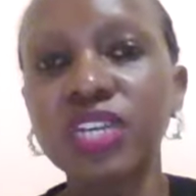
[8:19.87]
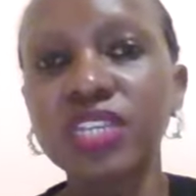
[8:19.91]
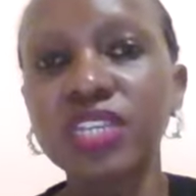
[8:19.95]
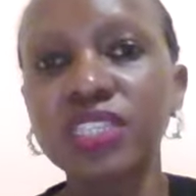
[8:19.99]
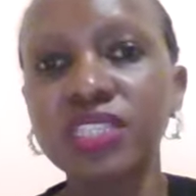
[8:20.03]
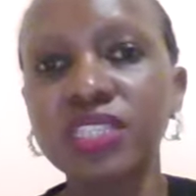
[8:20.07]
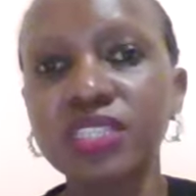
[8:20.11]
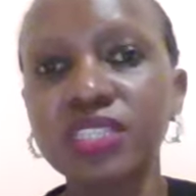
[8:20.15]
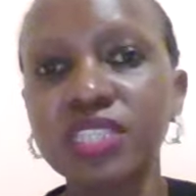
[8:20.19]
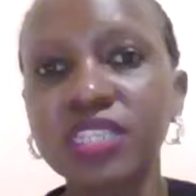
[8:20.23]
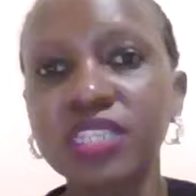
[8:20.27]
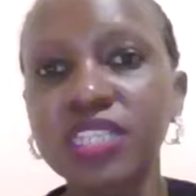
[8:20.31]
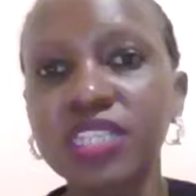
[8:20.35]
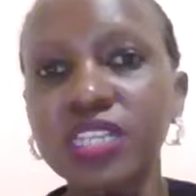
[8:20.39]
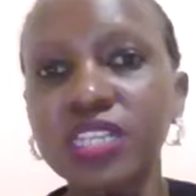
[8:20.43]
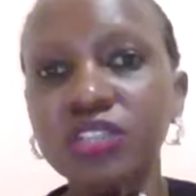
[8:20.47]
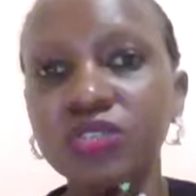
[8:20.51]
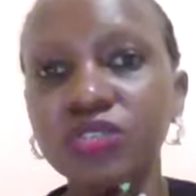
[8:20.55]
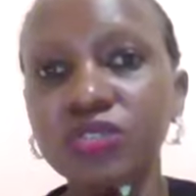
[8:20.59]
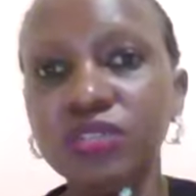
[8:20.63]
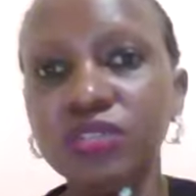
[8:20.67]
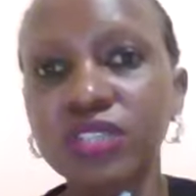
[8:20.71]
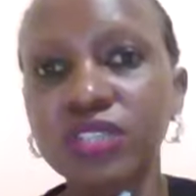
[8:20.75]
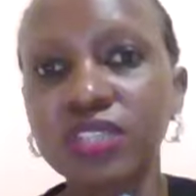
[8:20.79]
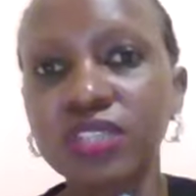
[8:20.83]
S has
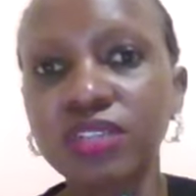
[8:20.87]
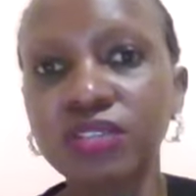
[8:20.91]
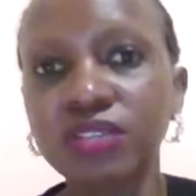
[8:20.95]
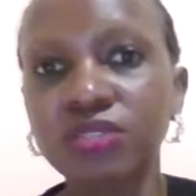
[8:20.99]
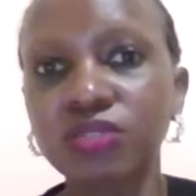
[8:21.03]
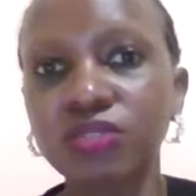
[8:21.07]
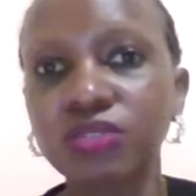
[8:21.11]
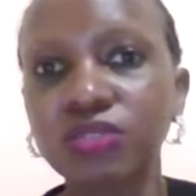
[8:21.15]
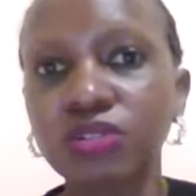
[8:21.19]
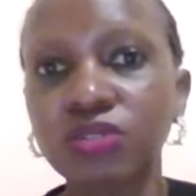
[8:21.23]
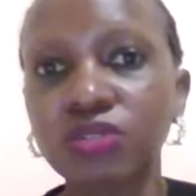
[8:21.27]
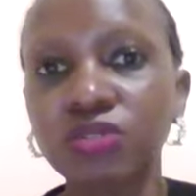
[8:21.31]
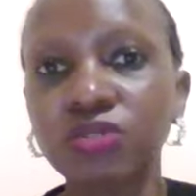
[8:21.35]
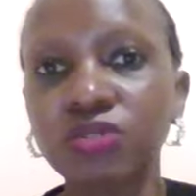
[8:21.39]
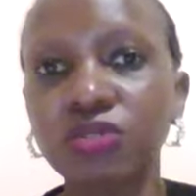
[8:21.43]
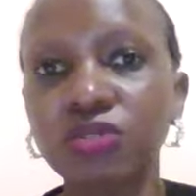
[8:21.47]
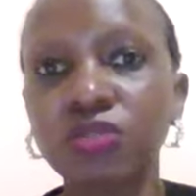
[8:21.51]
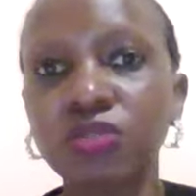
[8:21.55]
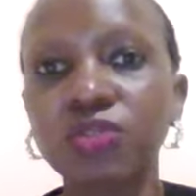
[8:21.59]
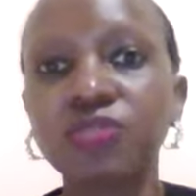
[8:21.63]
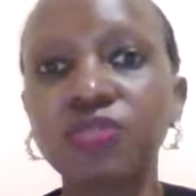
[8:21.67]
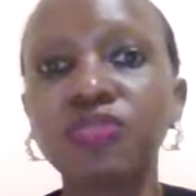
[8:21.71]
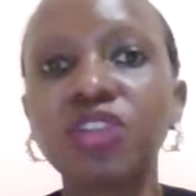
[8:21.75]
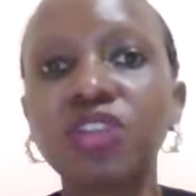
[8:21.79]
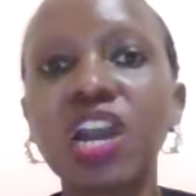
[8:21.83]
touched on it. You know,
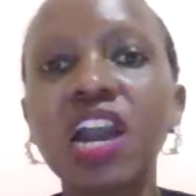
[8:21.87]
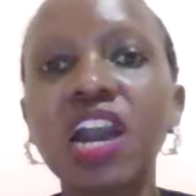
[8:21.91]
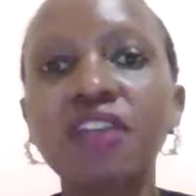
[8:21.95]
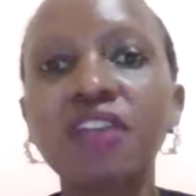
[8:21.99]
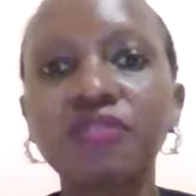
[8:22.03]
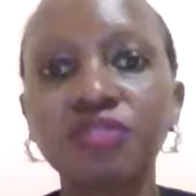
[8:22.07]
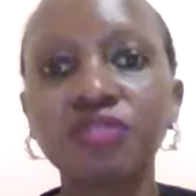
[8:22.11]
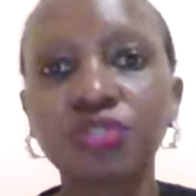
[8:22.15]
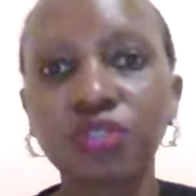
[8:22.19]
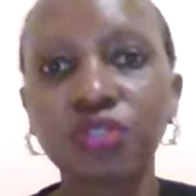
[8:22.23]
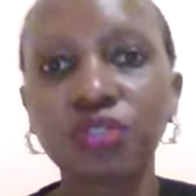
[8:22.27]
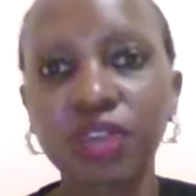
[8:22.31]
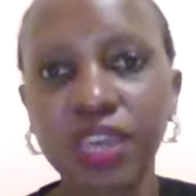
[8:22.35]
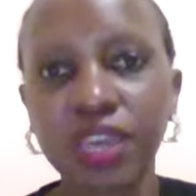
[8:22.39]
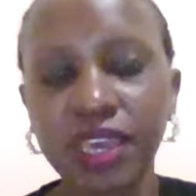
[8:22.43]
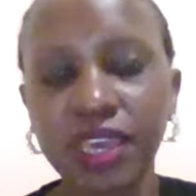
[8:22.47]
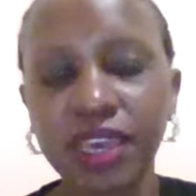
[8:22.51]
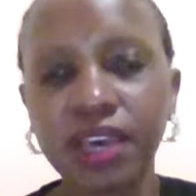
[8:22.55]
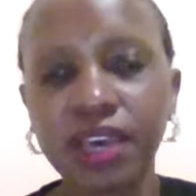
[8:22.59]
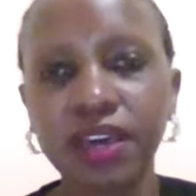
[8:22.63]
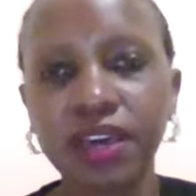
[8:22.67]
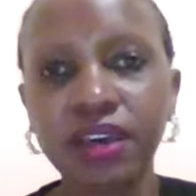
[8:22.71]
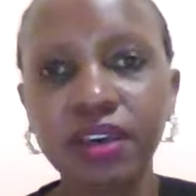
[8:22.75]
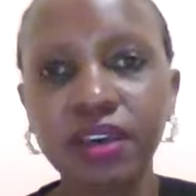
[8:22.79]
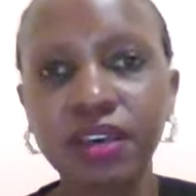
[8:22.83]
if you have your
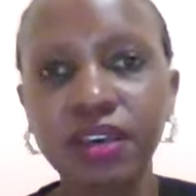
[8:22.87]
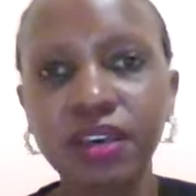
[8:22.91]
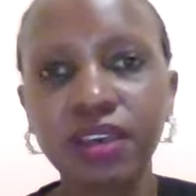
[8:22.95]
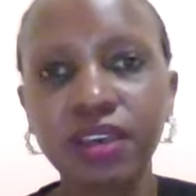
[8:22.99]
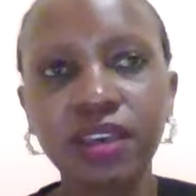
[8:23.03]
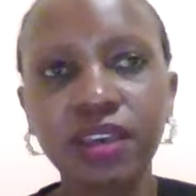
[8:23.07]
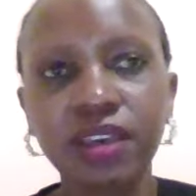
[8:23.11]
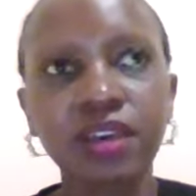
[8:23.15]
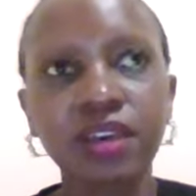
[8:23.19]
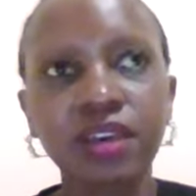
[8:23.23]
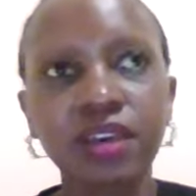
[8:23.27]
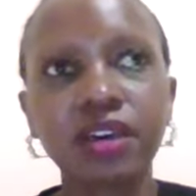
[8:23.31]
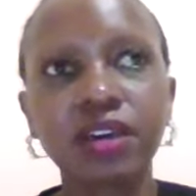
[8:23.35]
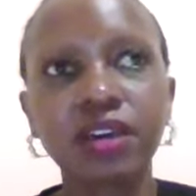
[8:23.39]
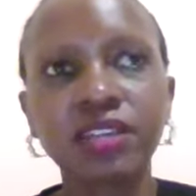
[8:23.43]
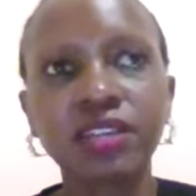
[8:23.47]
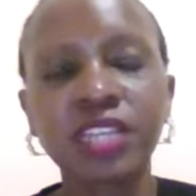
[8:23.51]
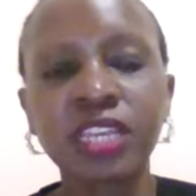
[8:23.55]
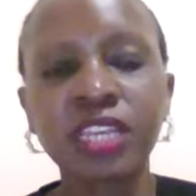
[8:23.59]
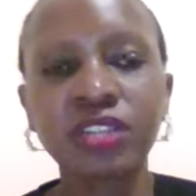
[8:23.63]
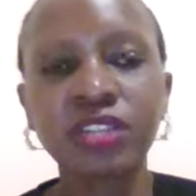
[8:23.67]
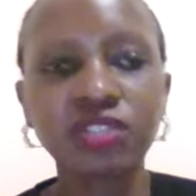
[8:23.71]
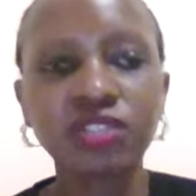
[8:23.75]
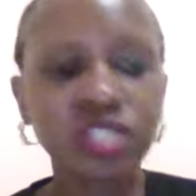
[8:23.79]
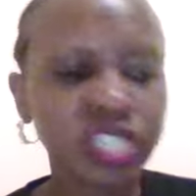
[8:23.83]
care,
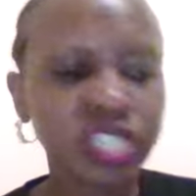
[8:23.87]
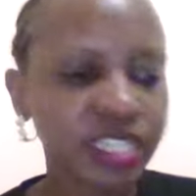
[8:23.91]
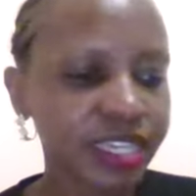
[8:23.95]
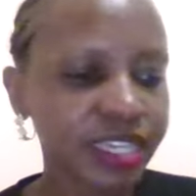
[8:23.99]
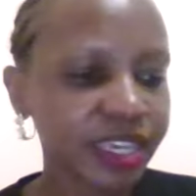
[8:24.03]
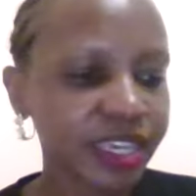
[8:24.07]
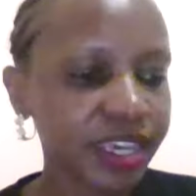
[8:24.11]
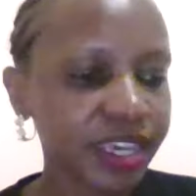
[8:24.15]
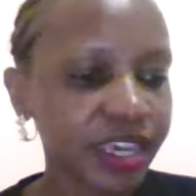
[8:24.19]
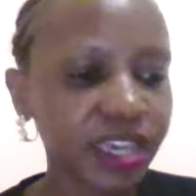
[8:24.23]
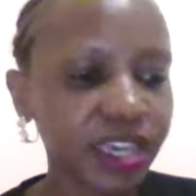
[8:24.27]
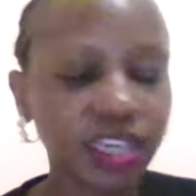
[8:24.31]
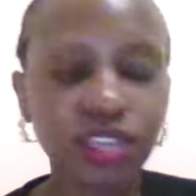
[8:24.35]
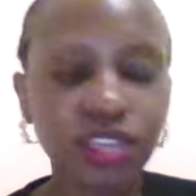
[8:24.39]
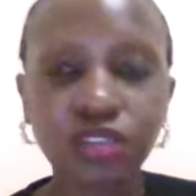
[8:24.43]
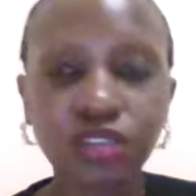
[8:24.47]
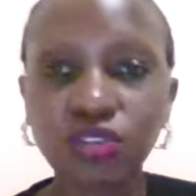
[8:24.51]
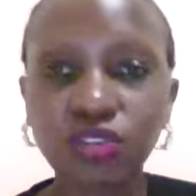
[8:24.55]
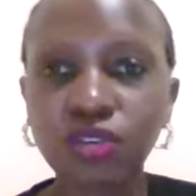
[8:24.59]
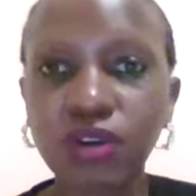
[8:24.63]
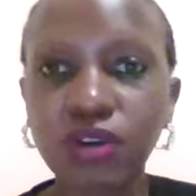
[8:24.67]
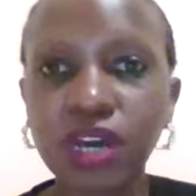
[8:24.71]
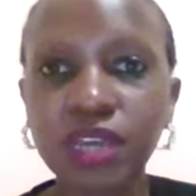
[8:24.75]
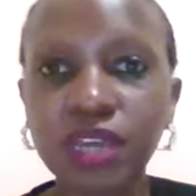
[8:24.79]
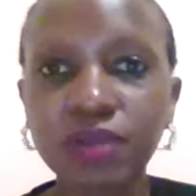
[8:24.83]
diluted care in
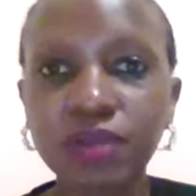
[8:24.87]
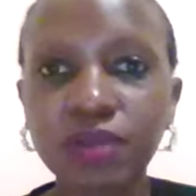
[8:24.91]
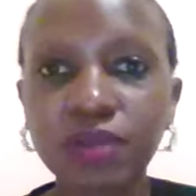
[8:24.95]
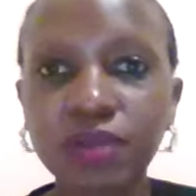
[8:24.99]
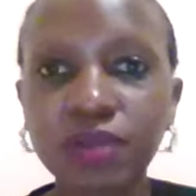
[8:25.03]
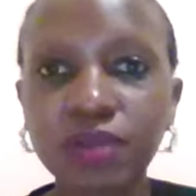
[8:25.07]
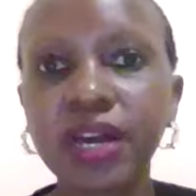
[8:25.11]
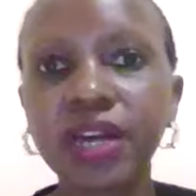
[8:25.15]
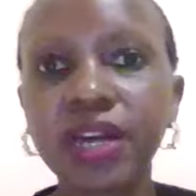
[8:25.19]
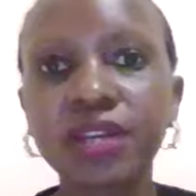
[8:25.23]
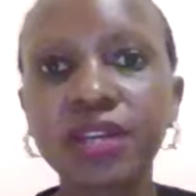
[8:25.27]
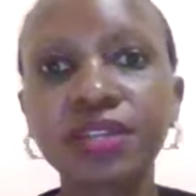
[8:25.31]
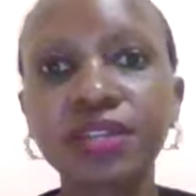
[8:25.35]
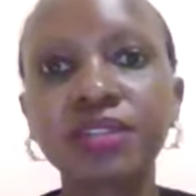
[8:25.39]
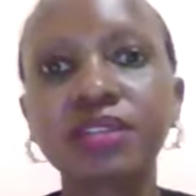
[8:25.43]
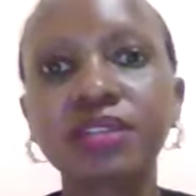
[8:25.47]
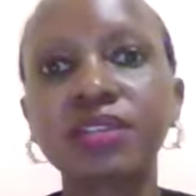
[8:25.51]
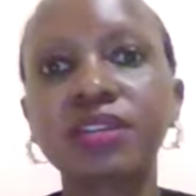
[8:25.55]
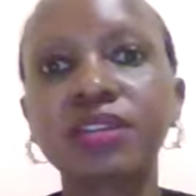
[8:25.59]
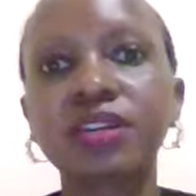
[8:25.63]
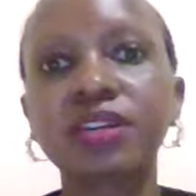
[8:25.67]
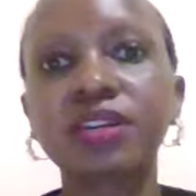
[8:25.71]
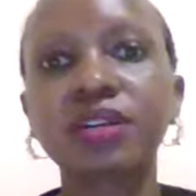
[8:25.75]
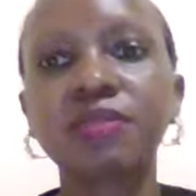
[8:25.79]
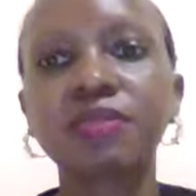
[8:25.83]
your handbag,
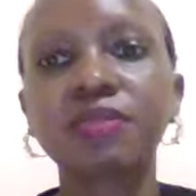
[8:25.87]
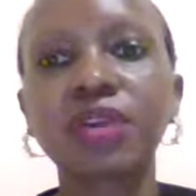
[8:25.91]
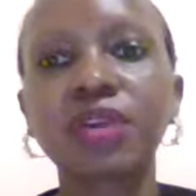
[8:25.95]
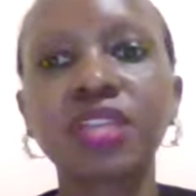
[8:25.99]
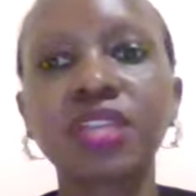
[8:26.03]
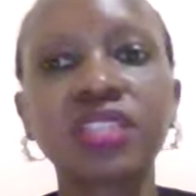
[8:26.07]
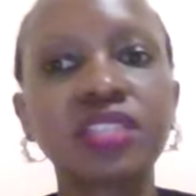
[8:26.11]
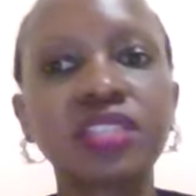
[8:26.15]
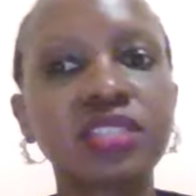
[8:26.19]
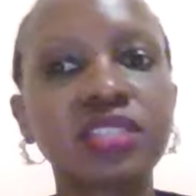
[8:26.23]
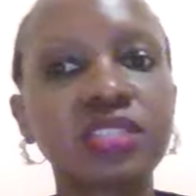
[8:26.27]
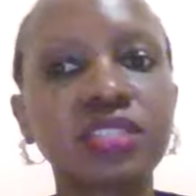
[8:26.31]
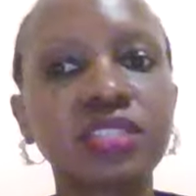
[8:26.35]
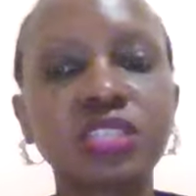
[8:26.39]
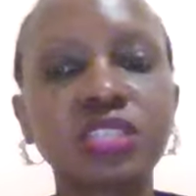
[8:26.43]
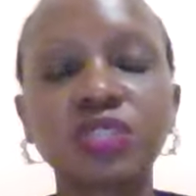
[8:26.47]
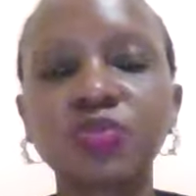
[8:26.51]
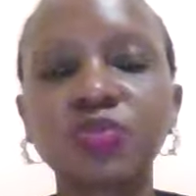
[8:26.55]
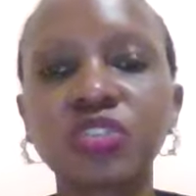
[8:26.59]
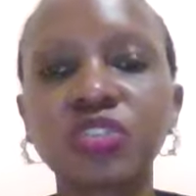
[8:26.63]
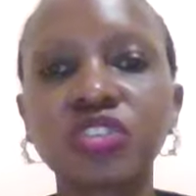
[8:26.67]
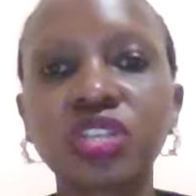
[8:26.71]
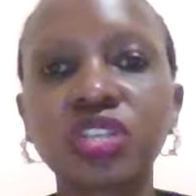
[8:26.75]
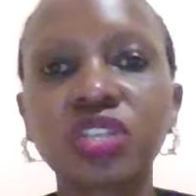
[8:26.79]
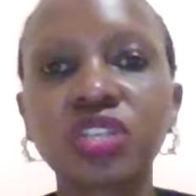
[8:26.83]
and this is
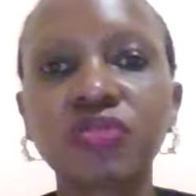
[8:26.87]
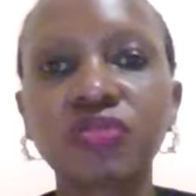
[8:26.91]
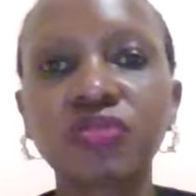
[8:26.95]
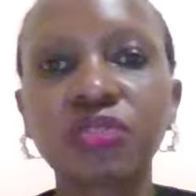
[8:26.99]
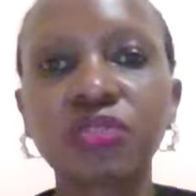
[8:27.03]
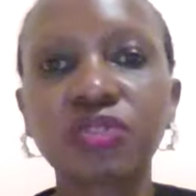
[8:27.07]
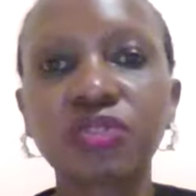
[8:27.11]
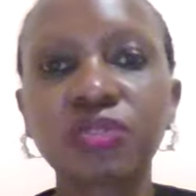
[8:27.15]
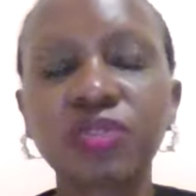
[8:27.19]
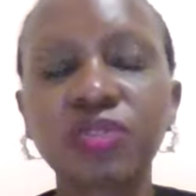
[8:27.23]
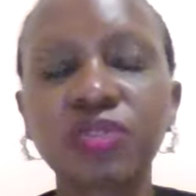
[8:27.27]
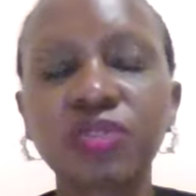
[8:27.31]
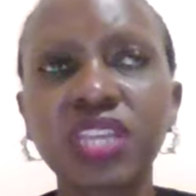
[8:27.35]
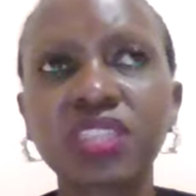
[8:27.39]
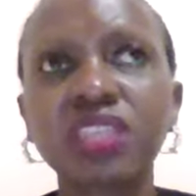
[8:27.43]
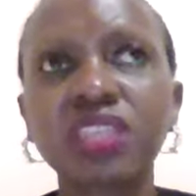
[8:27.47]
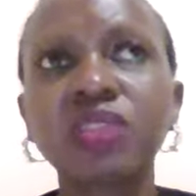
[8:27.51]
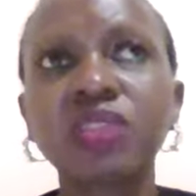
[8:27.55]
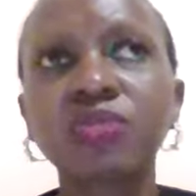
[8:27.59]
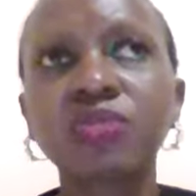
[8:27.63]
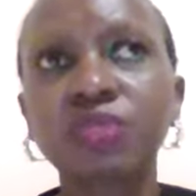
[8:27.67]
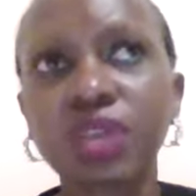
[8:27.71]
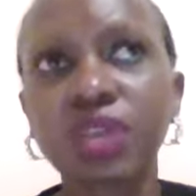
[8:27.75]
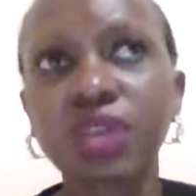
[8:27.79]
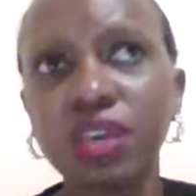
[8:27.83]
especially for women, I
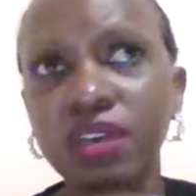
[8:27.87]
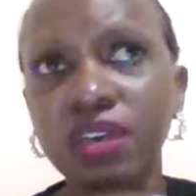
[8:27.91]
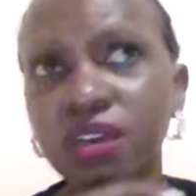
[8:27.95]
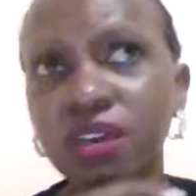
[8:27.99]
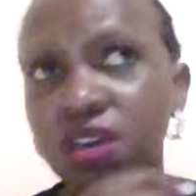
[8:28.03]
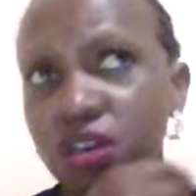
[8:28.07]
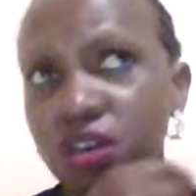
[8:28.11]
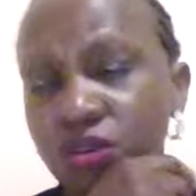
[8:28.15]
think we